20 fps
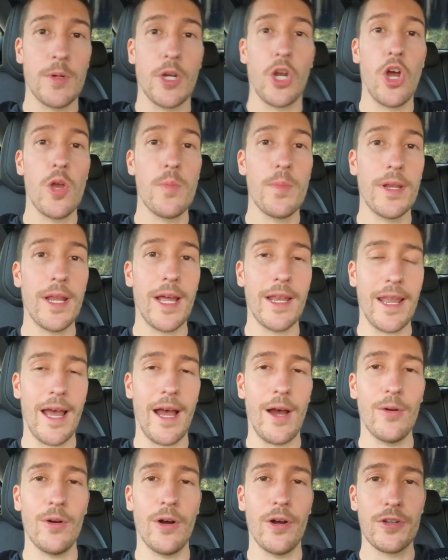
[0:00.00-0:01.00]
I'm going to open that
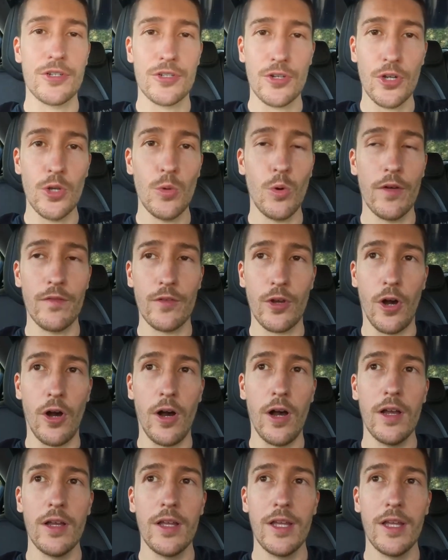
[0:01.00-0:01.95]
now. I'll show you what I've got.